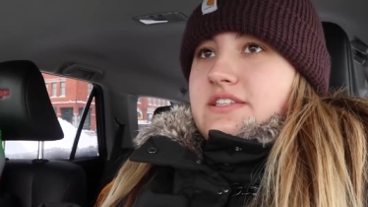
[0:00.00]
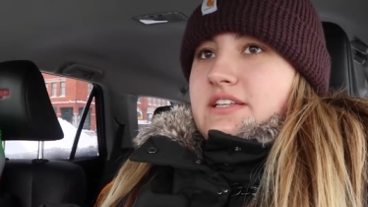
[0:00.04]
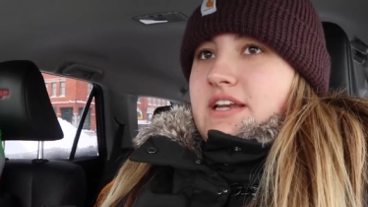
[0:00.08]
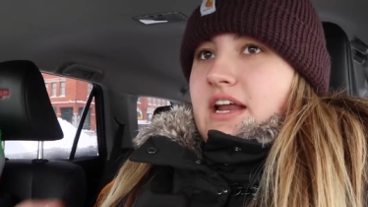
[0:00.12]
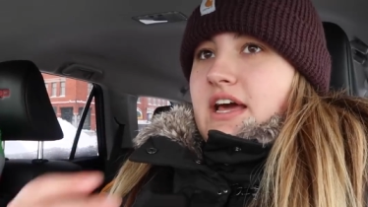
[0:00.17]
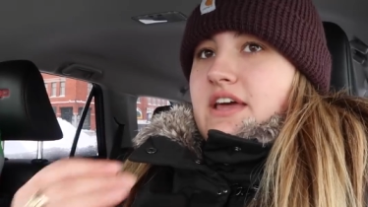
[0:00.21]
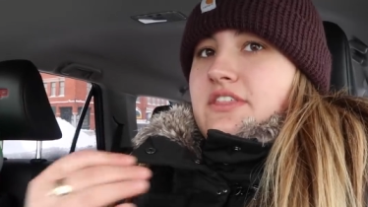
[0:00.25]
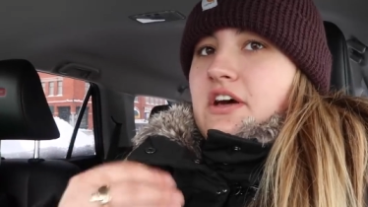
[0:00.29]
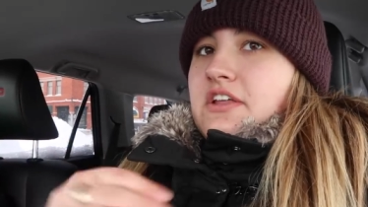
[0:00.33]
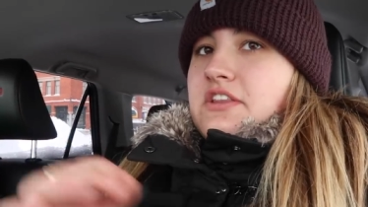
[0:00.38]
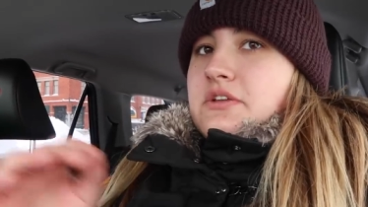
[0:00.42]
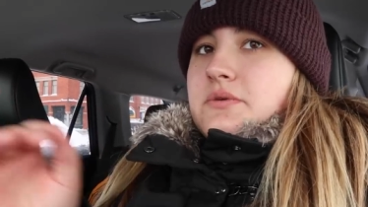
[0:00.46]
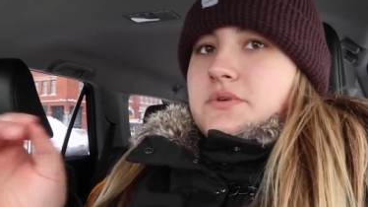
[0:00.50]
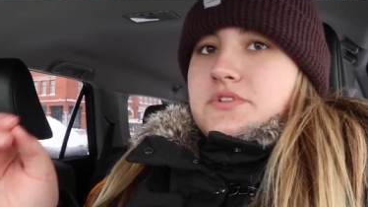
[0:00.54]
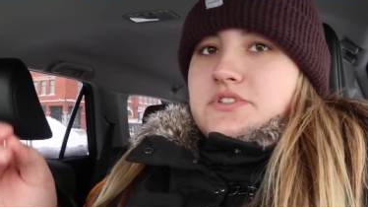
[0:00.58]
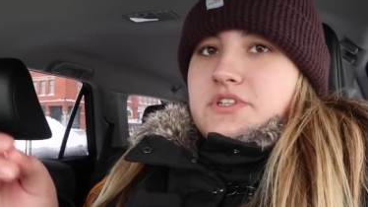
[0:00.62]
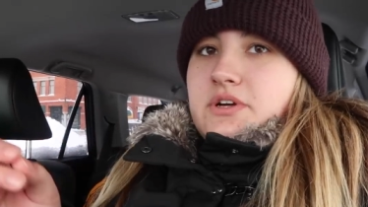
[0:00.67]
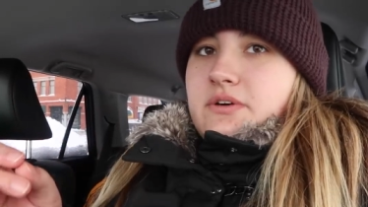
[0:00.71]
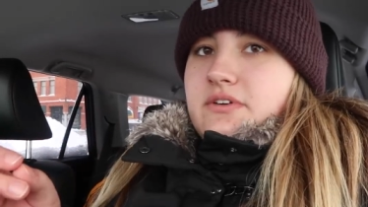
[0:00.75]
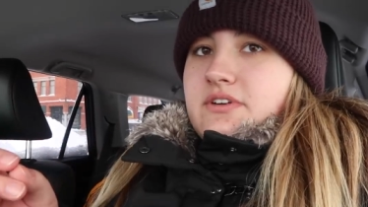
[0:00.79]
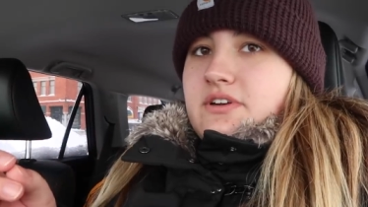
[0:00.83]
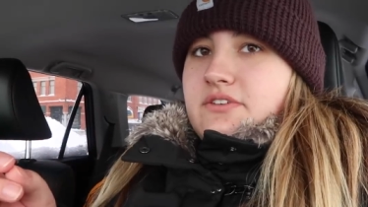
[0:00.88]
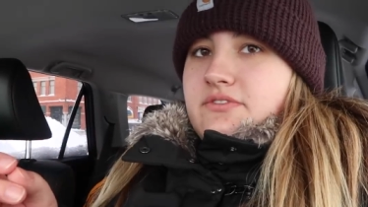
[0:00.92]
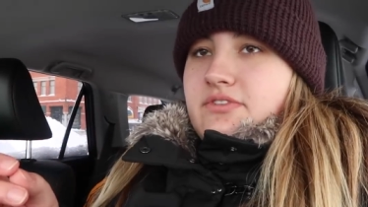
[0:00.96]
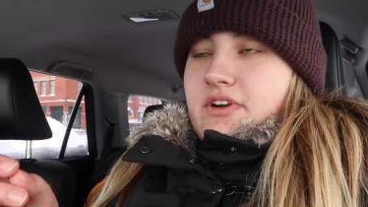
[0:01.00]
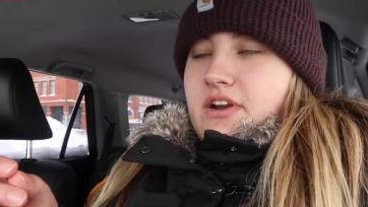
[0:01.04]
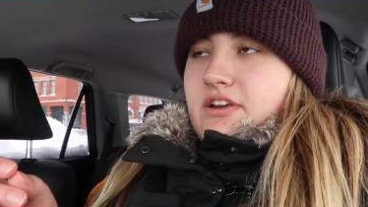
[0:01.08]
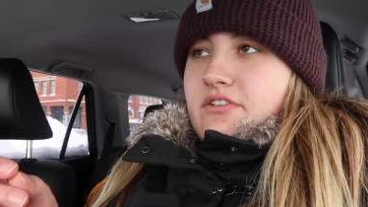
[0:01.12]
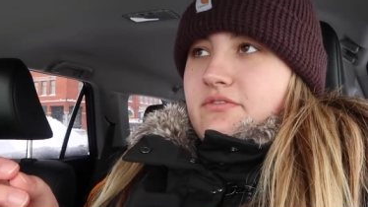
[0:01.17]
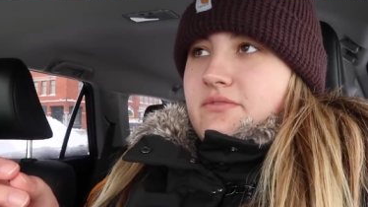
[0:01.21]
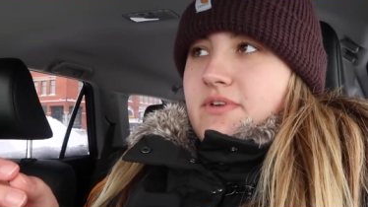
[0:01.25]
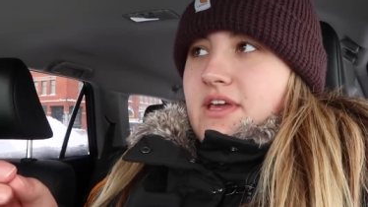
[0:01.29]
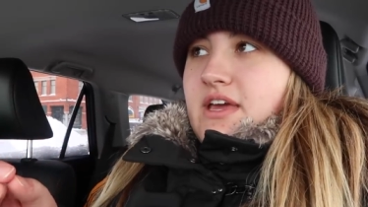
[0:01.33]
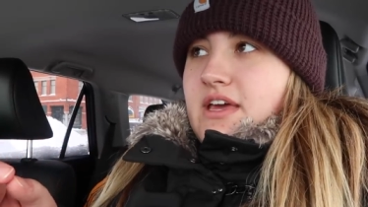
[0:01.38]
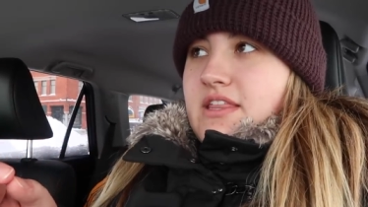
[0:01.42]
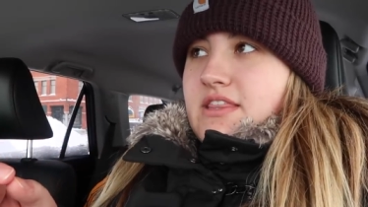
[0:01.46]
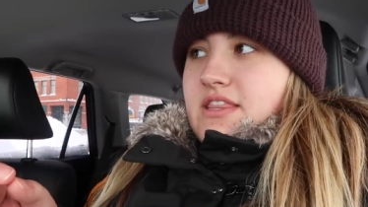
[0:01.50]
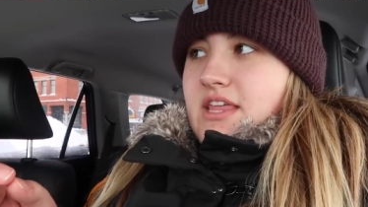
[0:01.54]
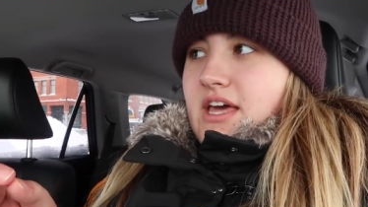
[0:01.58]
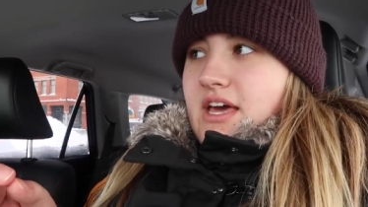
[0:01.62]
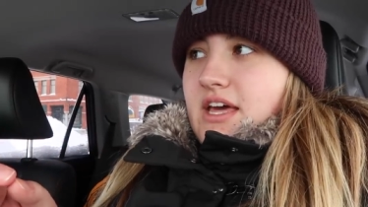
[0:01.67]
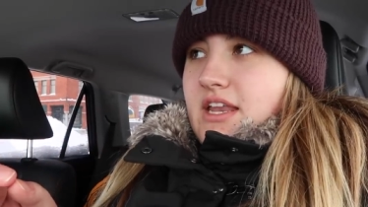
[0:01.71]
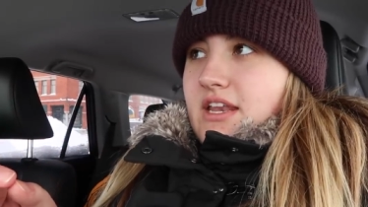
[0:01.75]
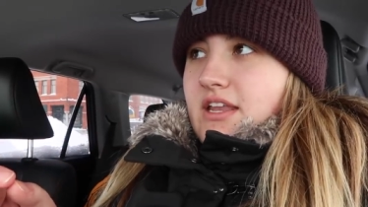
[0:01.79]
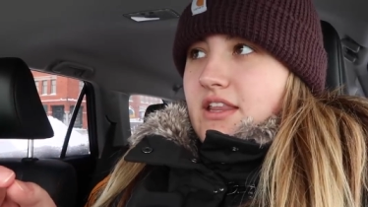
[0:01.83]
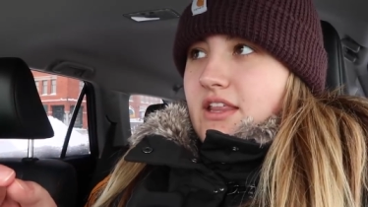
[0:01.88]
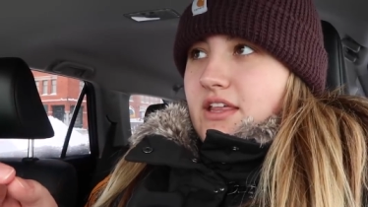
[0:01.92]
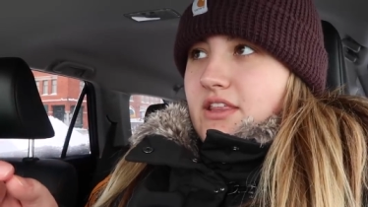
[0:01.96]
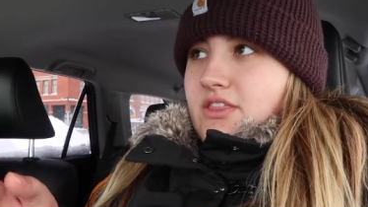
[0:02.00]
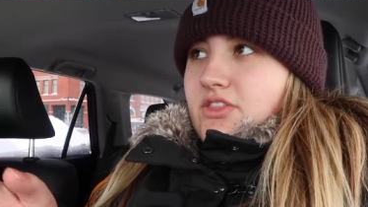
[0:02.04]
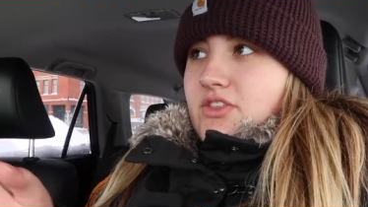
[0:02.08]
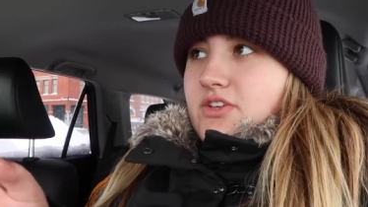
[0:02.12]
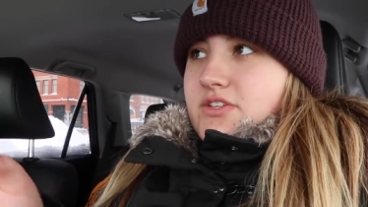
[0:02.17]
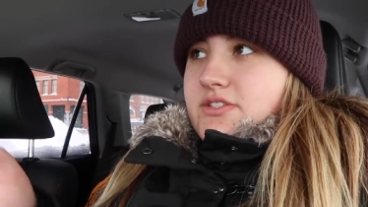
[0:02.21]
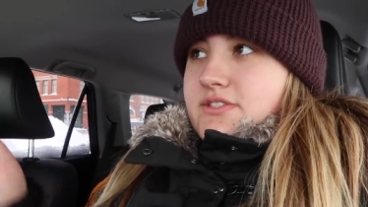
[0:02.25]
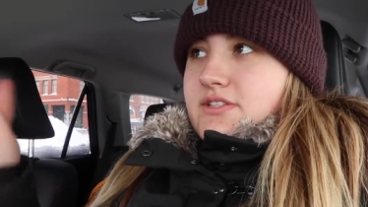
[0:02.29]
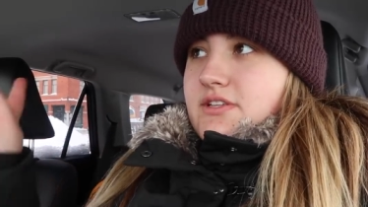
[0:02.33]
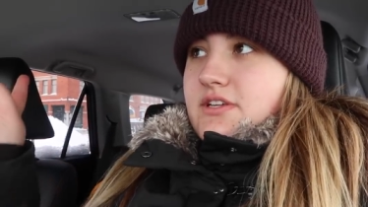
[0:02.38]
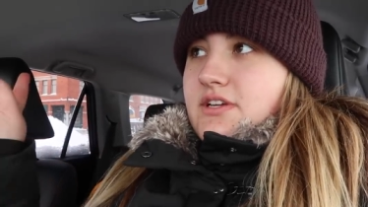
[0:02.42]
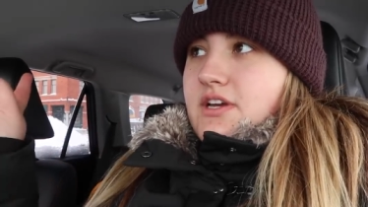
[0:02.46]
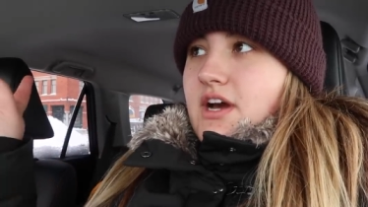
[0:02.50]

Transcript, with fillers: and I thought there was no one in front of me, and then like this